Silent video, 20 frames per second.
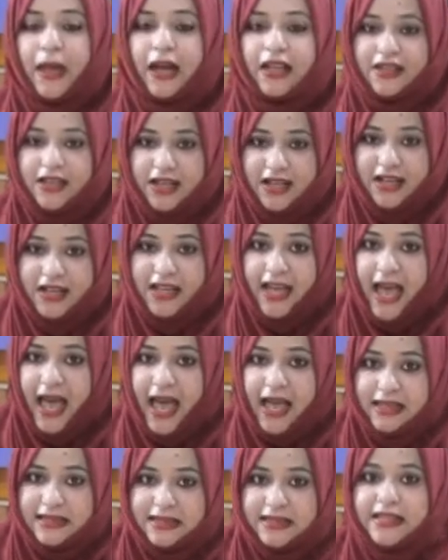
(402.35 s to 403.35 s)
3D
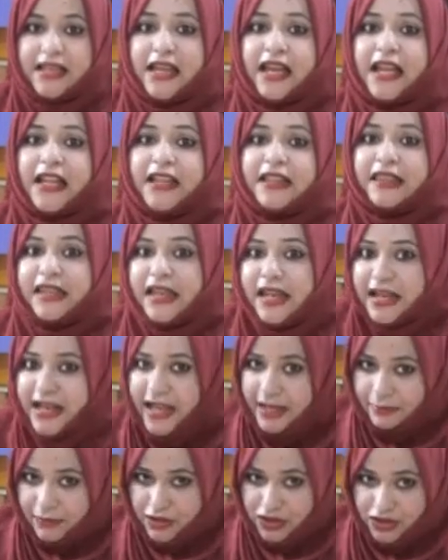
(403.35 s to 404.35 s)
has 3
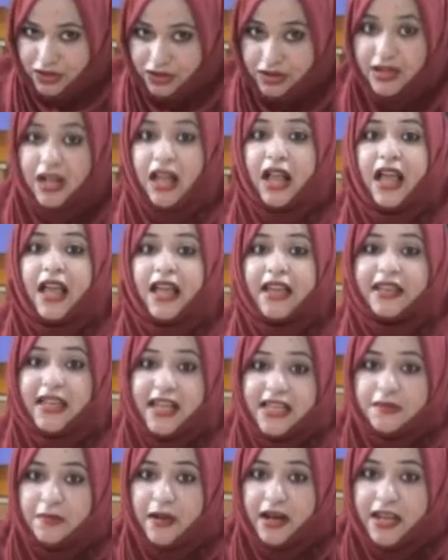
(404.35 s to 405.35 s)
dimensions.
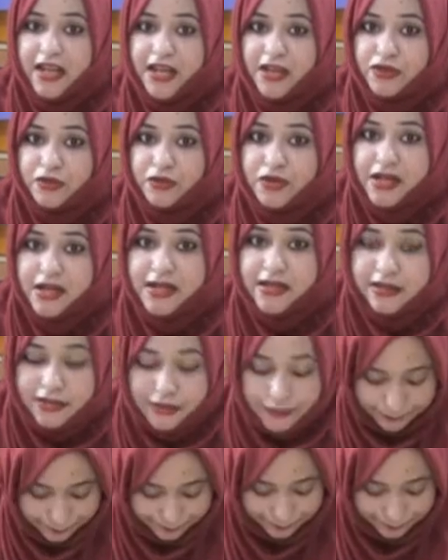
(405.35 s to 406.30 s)
Yes, my dear students.